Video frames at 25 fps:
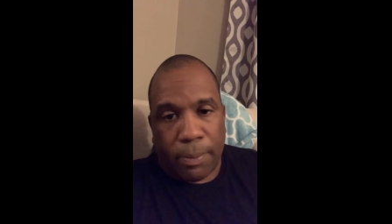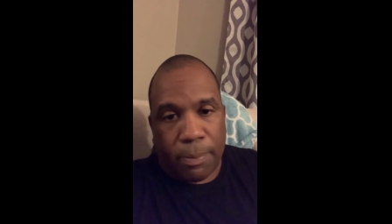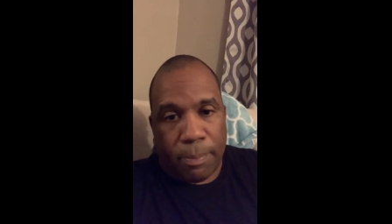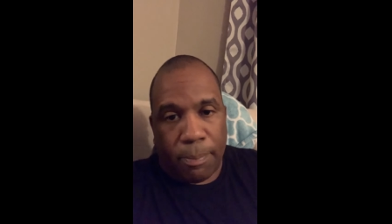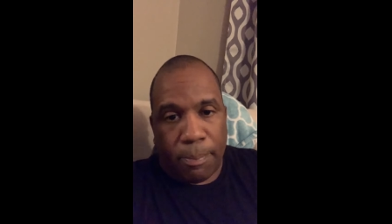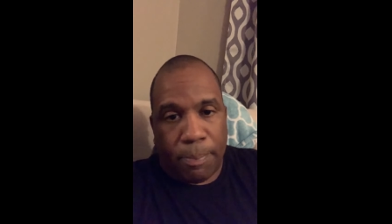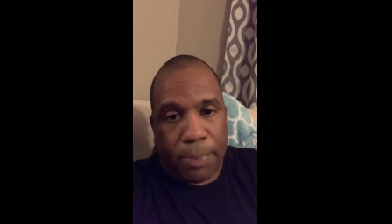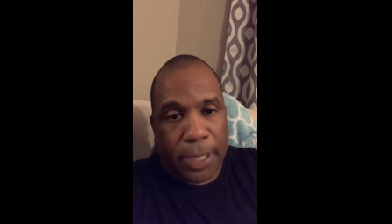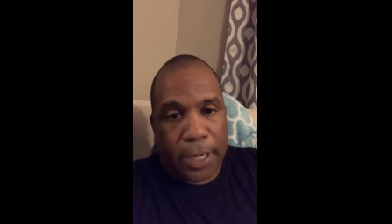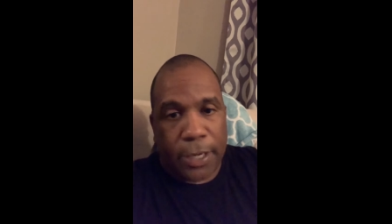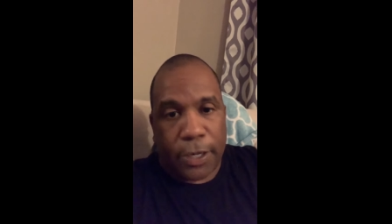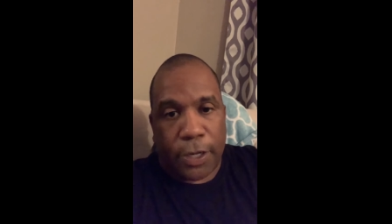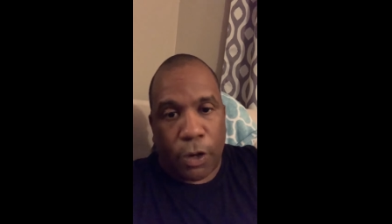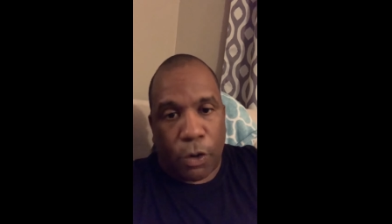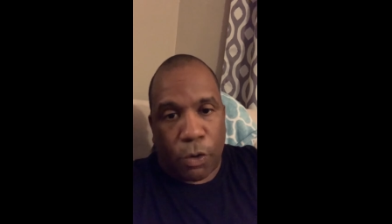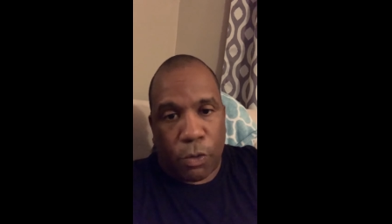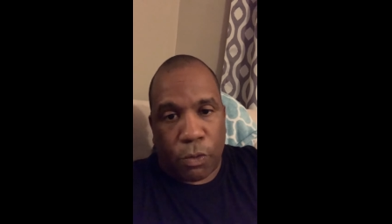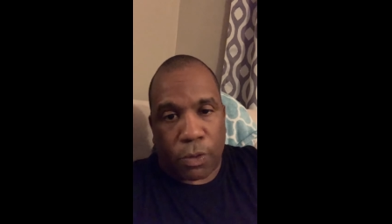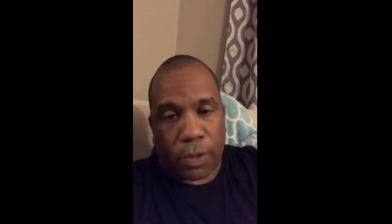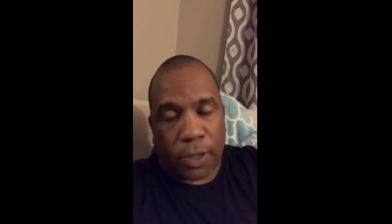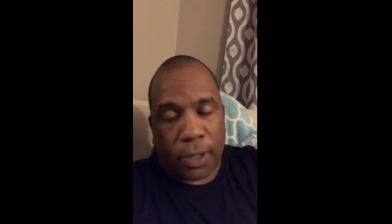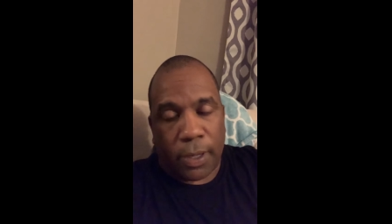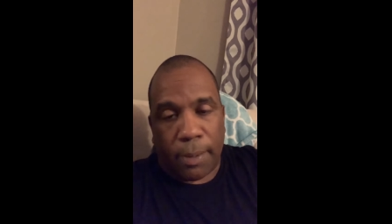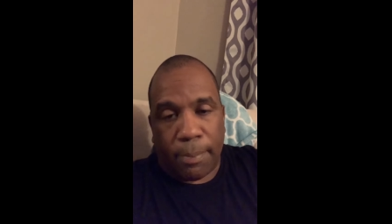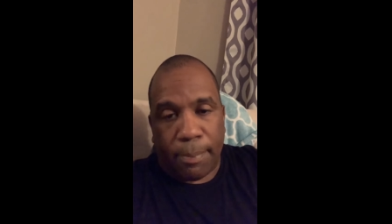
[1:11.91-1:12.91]
Big
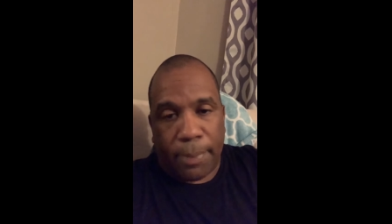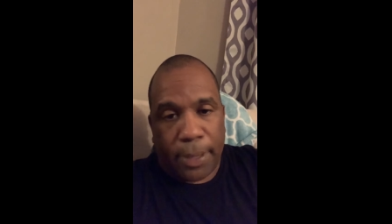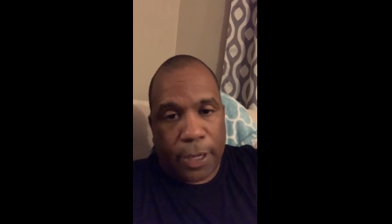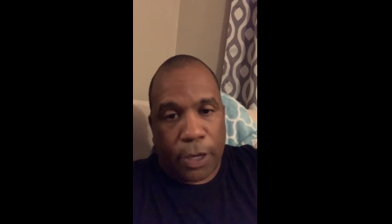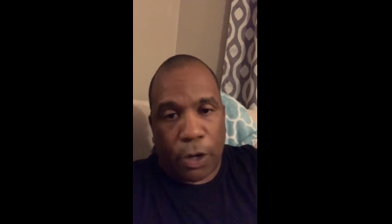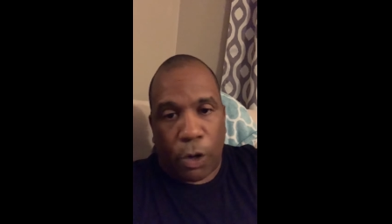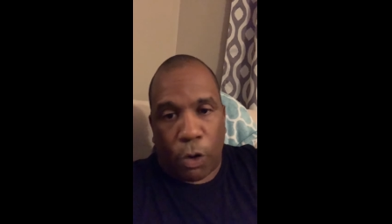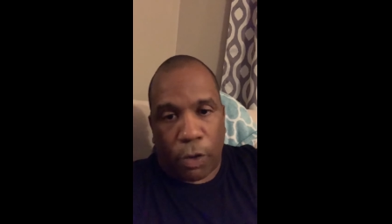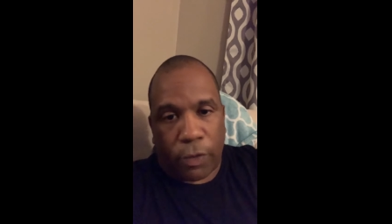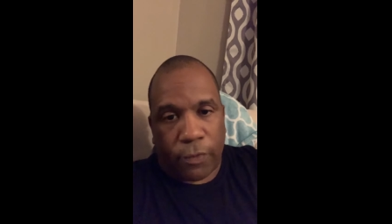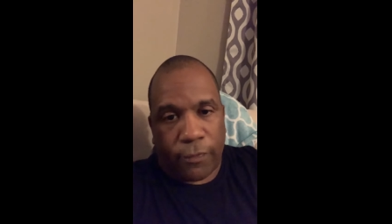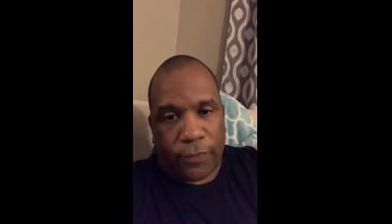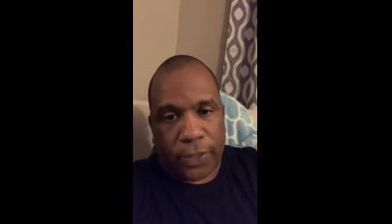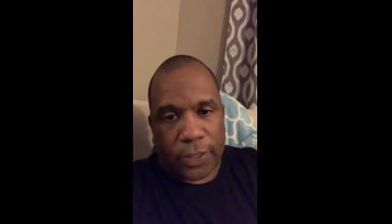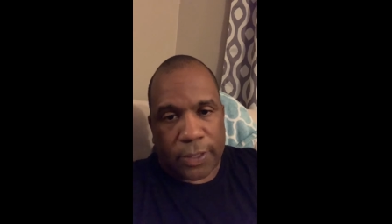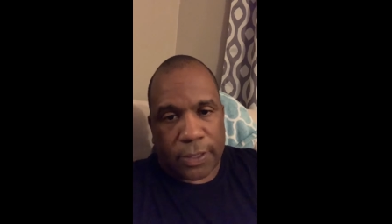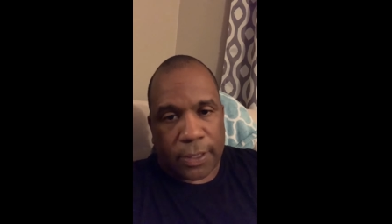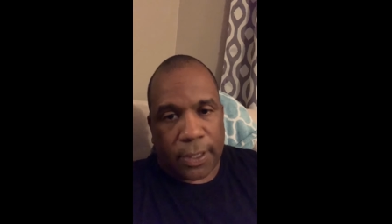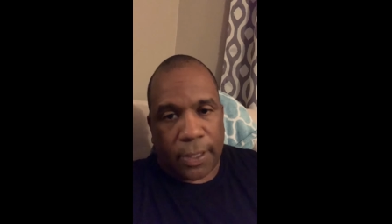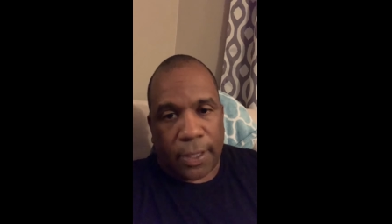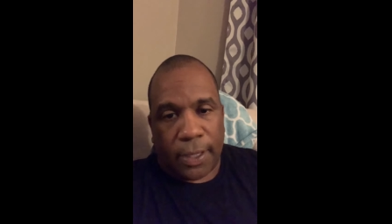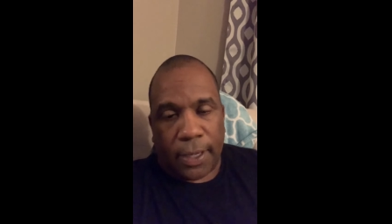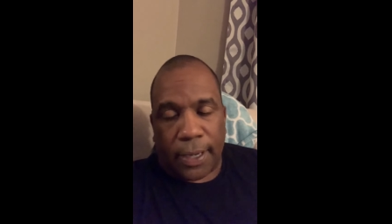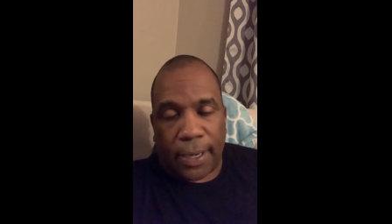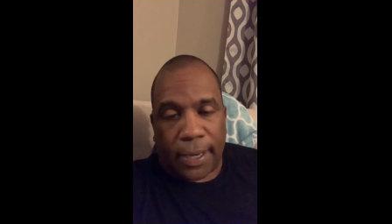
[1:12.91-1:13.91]
Yoke, Big Jokovic,
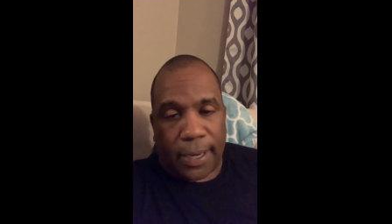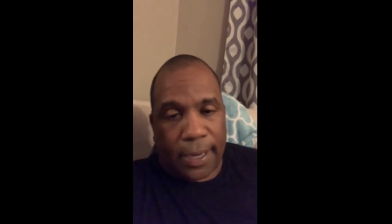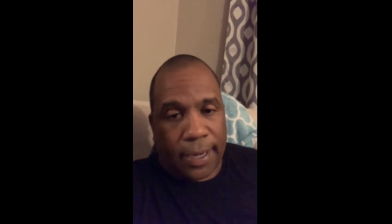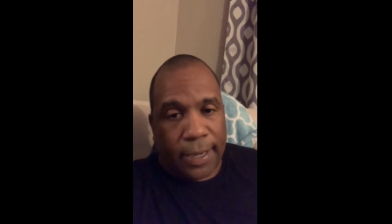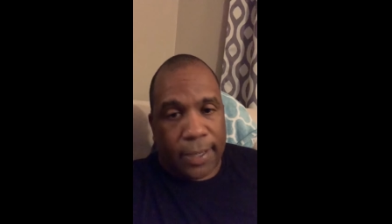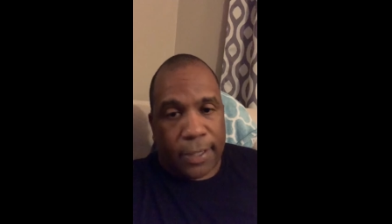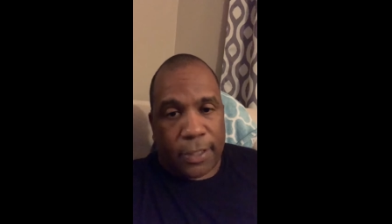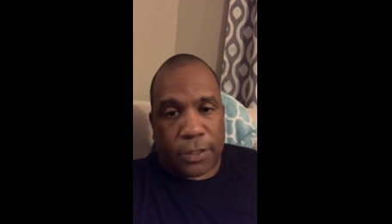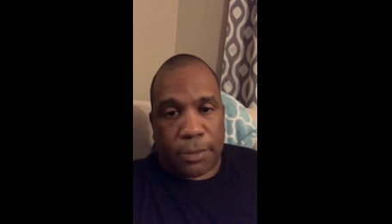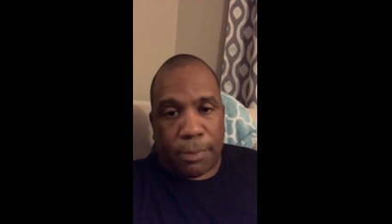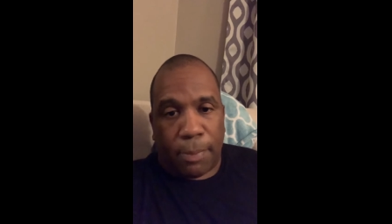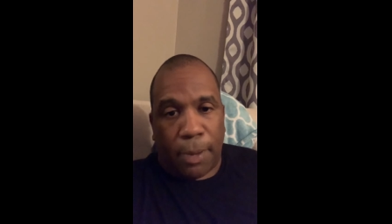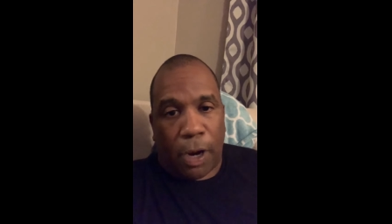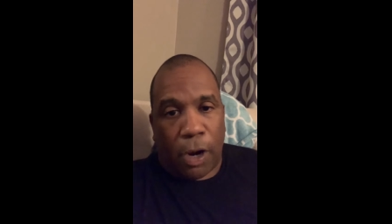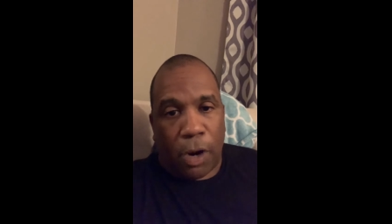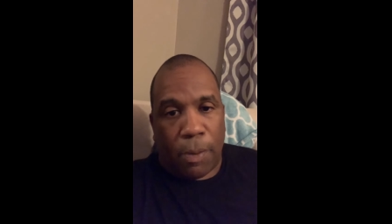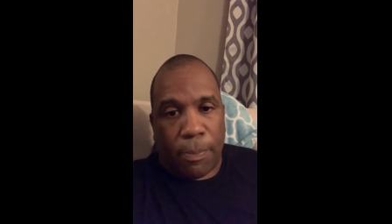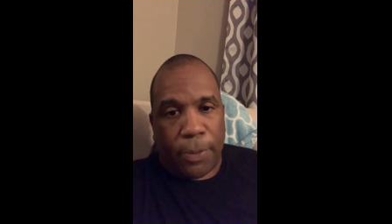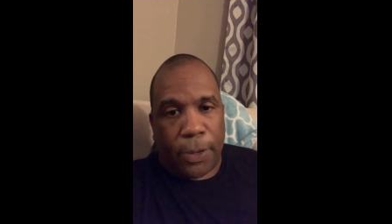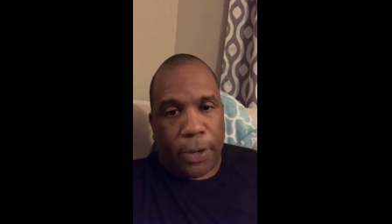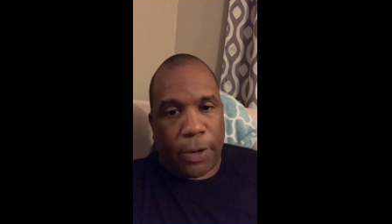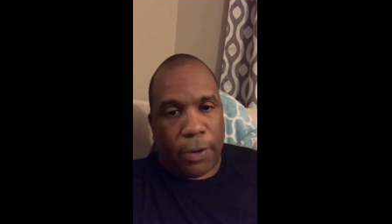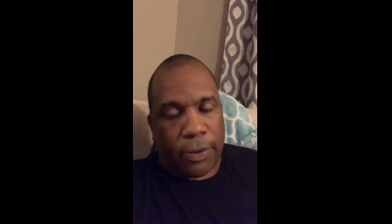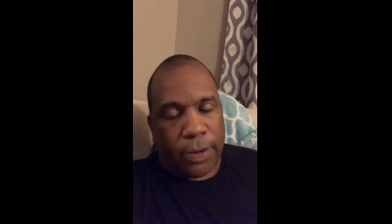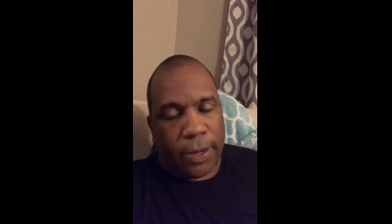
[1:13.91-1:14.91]
and Jamal
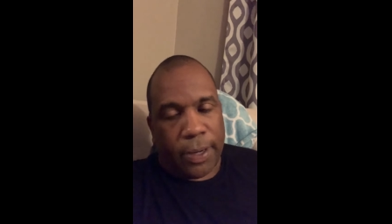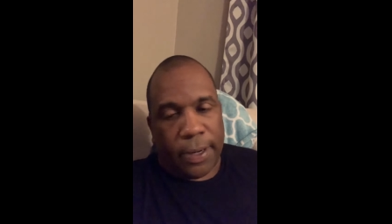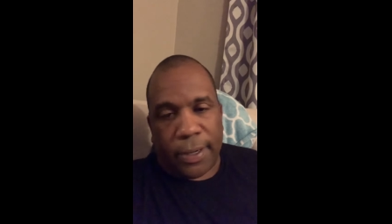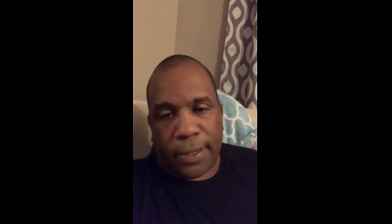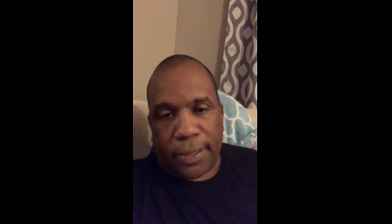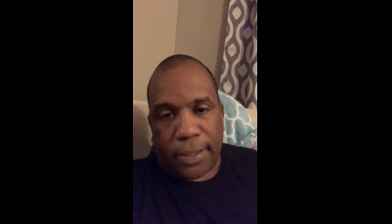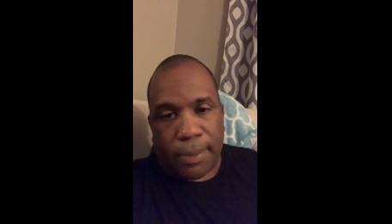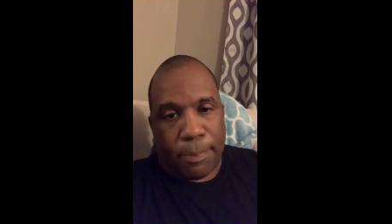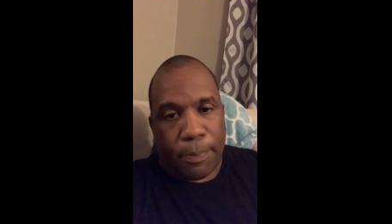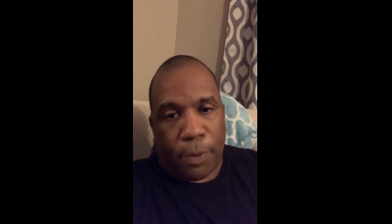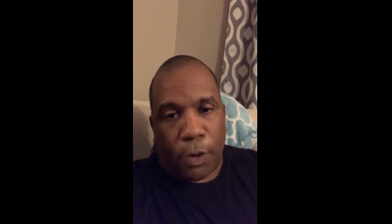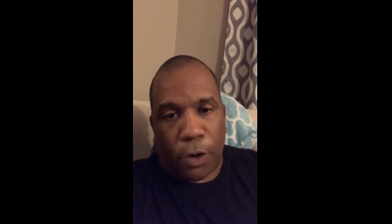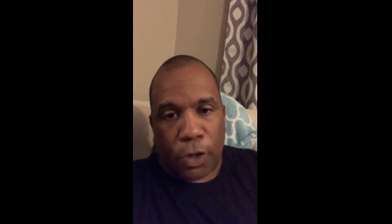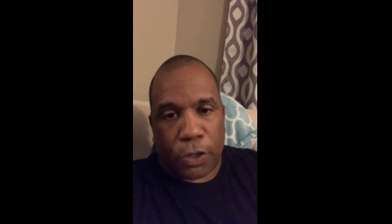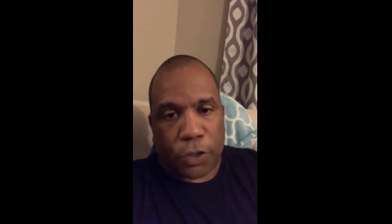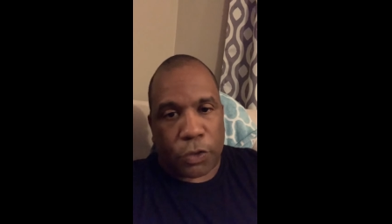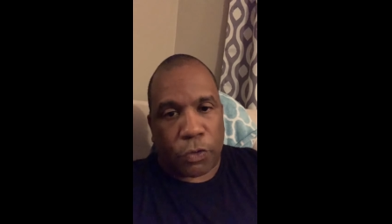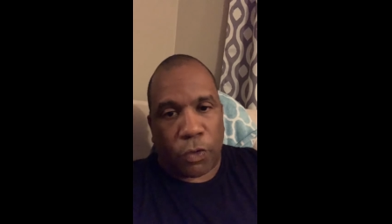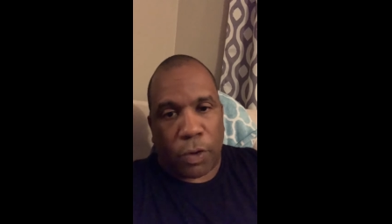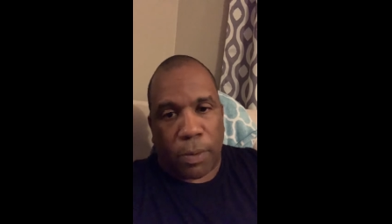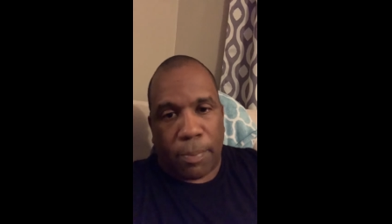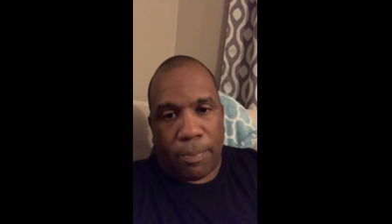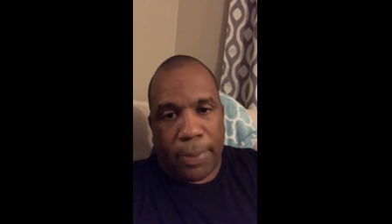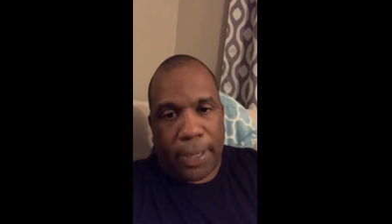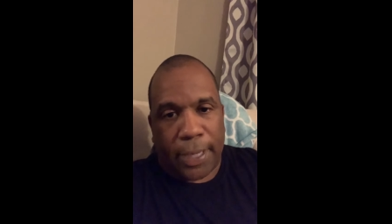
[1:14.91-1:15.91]
Murray, them boys
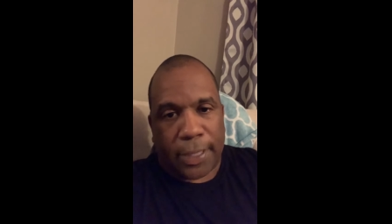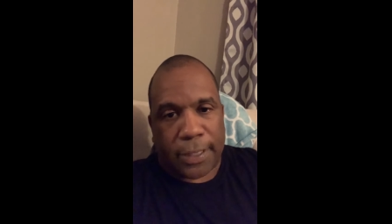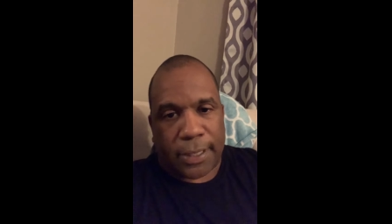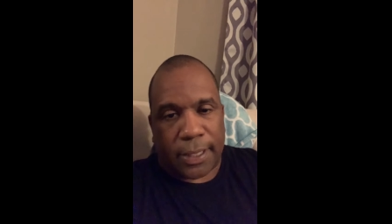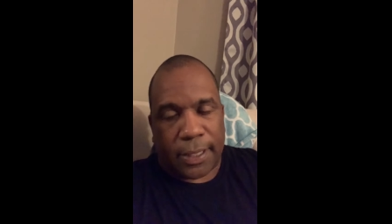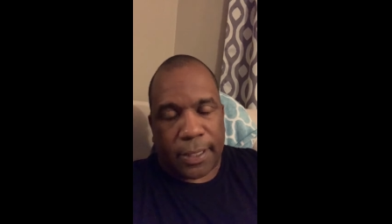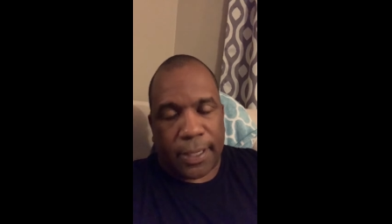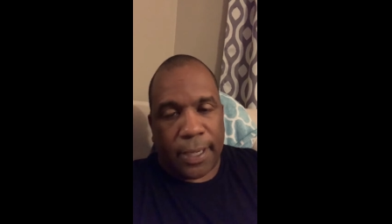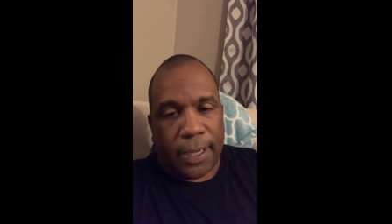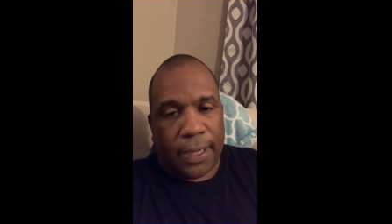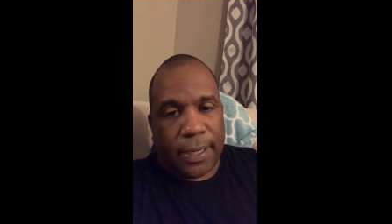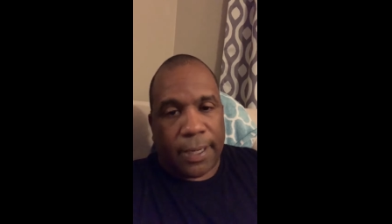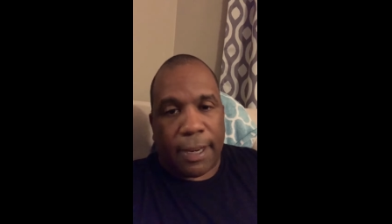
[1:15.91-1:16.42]
on a mission.